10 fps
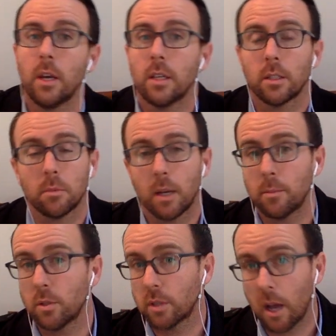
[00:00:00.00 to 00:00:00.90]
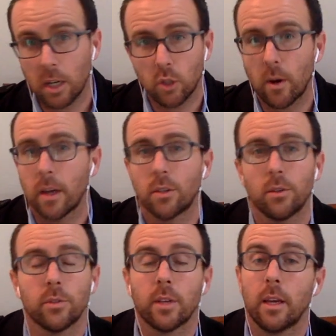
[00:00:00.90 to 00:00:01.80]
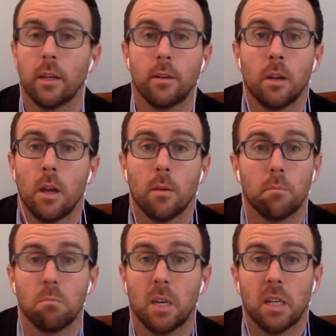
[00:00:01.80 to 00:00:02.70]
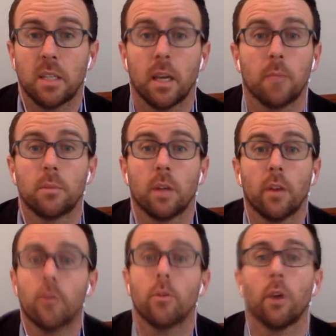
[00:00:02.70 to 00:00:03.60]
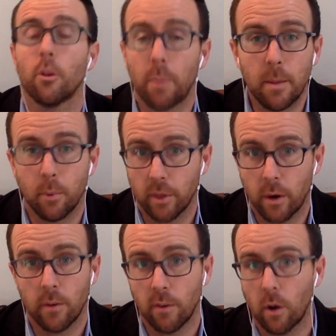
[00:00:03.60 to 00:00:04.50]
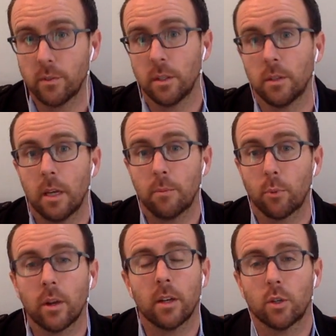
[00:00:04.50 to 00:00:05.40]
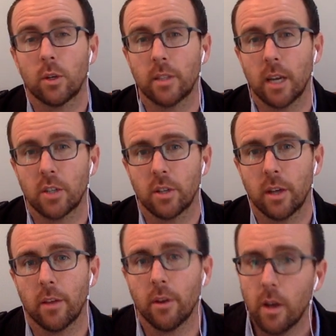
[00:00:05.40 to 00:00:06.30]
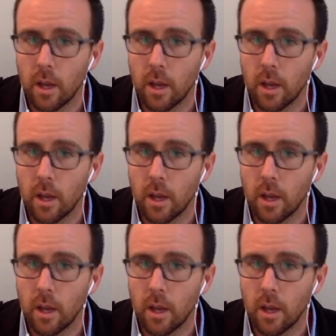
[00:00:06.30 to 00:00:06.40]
sometimes there's contractors, and many times other people that are involved in bringing a transaction together.